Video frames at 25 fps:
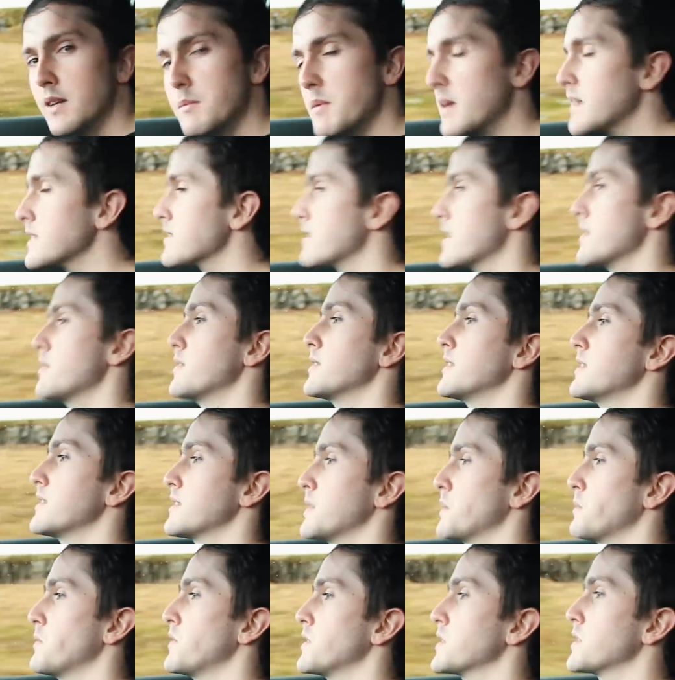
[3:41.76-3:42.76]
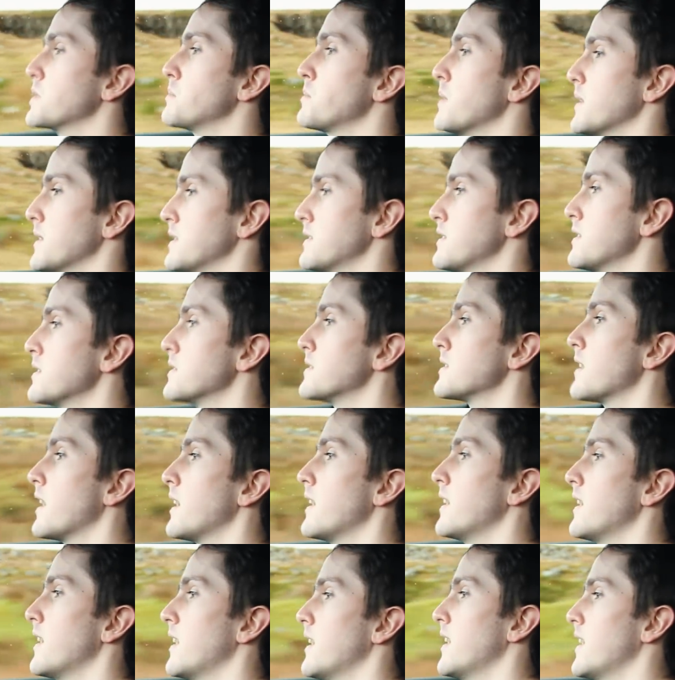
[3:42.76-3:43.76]
bit slower than some of its competitors,
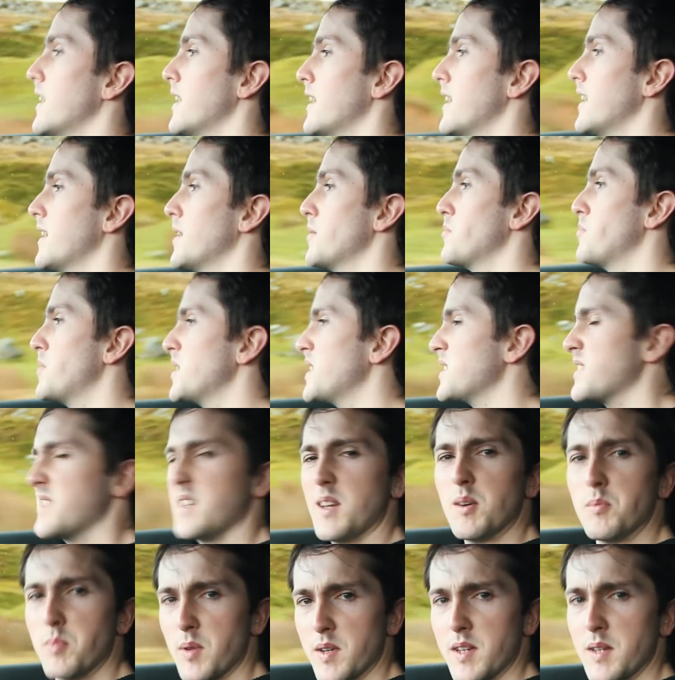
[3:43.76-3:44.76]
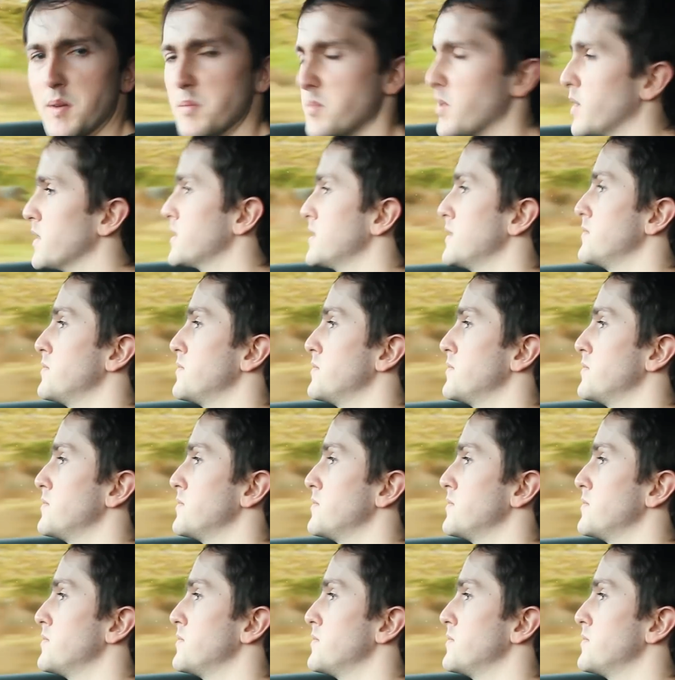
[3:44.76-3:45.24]
but it's still pretty impressive.